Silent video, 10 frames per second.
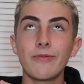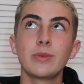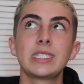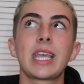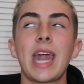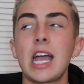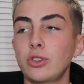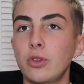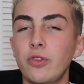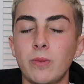for me to get an
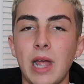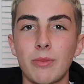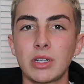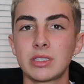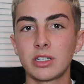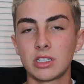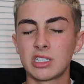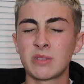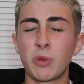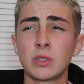actual film camera instead of the
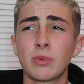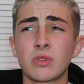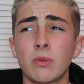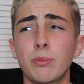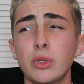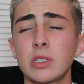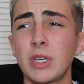disposables from Boots,